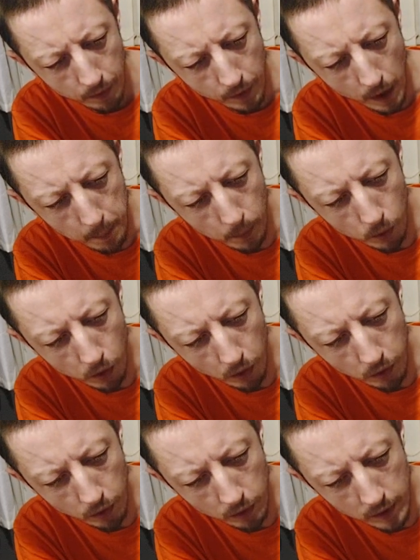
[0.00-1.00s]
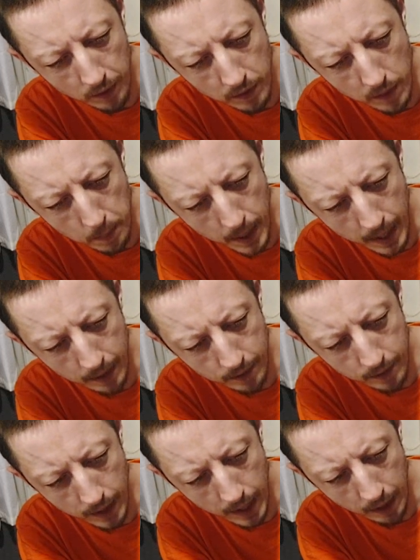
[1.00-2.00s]
thermal conductivity
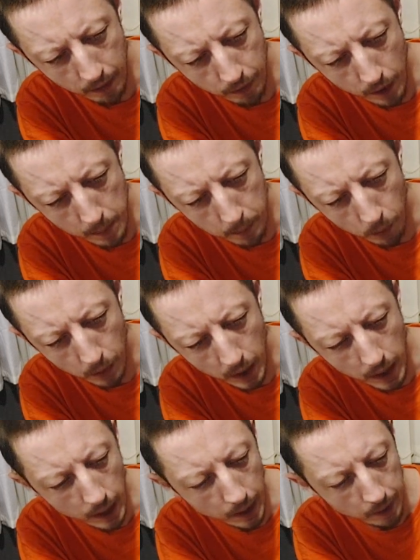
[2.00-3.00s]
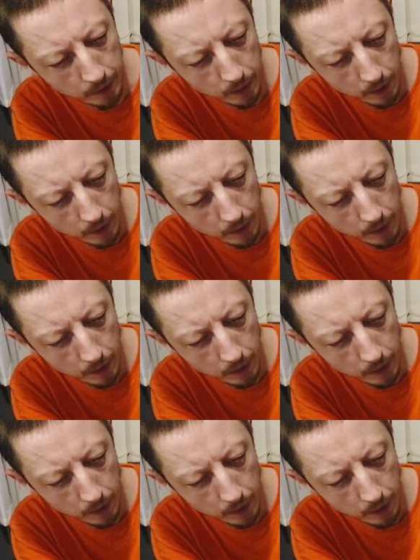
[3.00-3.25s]
pads, and thermal guard.